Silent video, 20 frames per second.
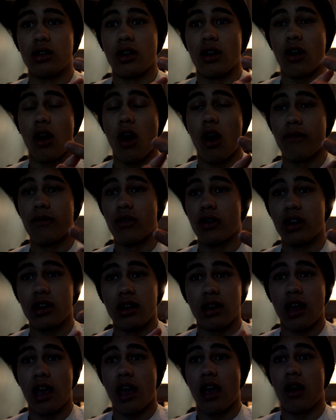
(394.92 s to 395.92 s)

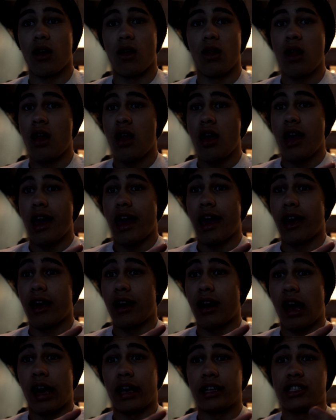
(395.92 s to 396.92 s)
and Yale,
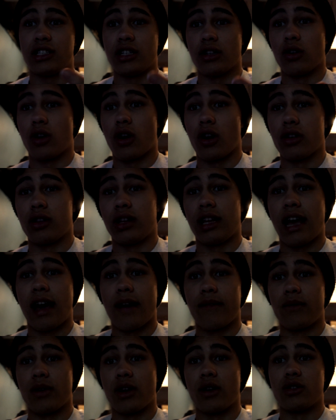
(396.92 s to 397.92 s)
and I still currently
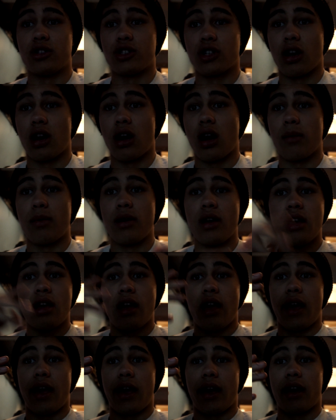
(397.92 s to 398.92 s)
have no job,
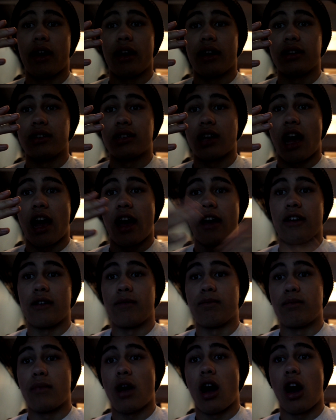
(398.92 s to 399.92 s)
and
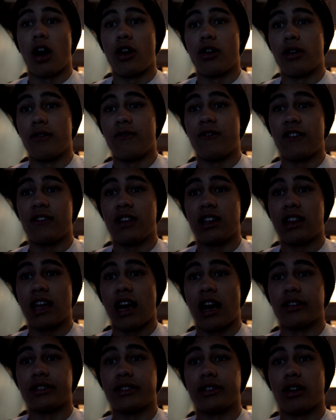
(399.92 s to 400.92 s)
I'm
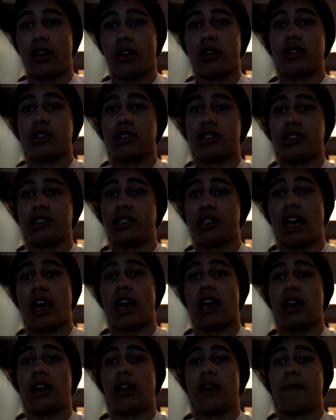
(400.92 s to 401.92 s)
$150,000 in
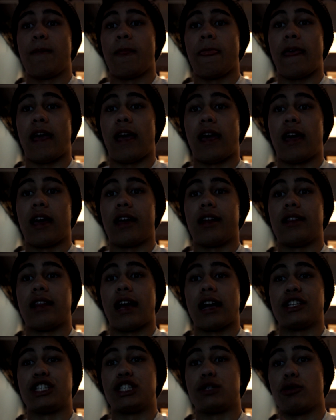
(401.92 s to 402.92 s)
debt, and
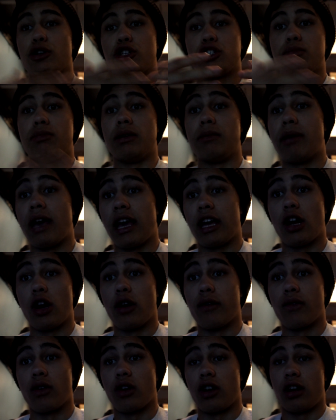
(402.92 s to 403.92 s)
that's supposed to be paid
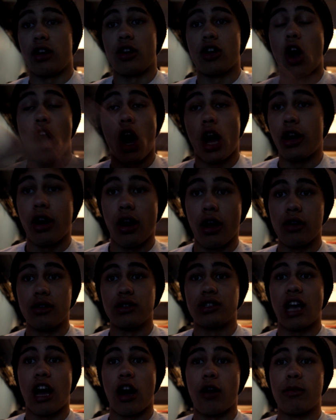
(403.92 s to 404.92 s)
over in God
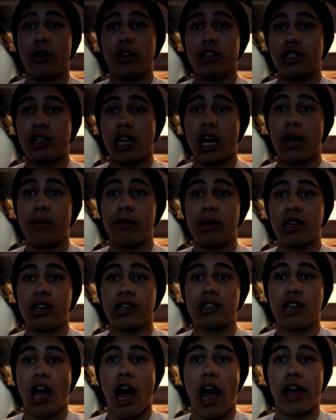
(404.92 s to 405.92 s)
knows how much time,
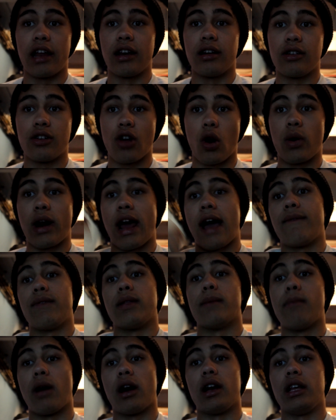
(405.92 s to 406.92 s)
because I don't have
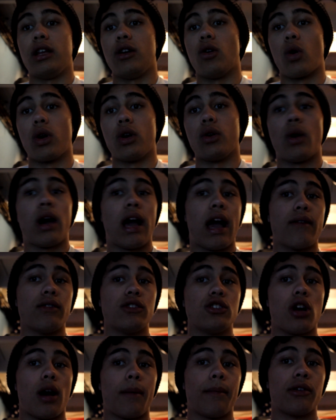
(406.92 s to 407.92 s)
the money, nor do I have a
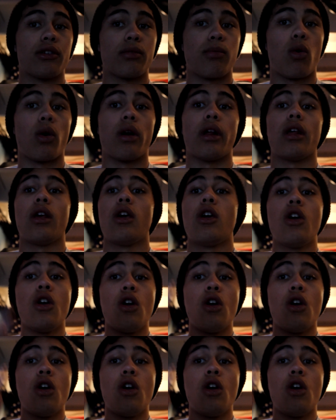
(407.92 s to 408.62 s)
job to support it.